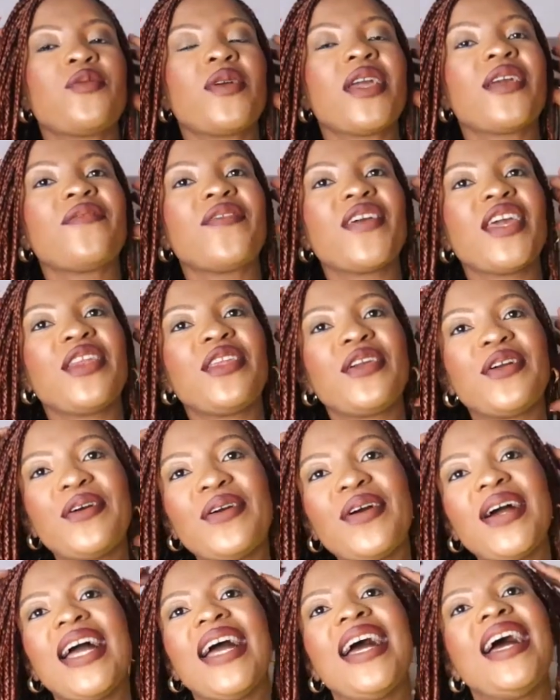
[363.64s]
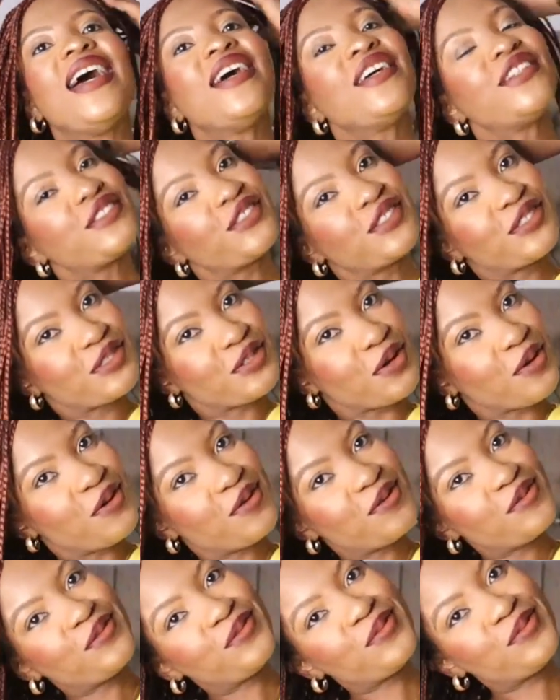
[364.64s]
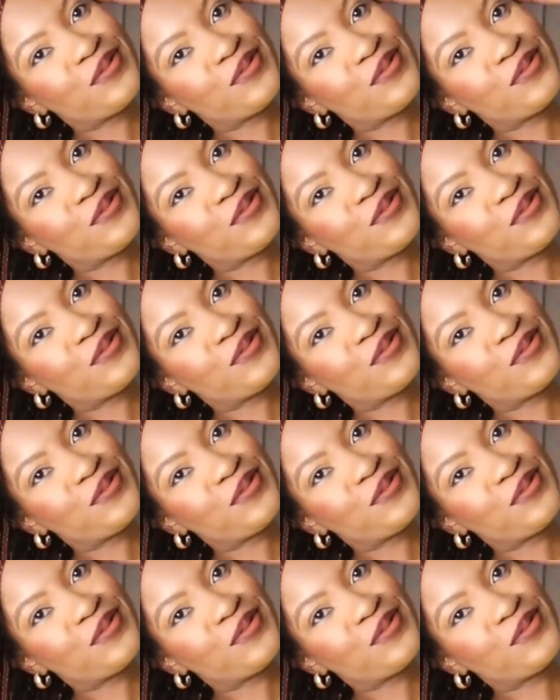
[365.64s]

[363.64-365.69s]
a quick video. So,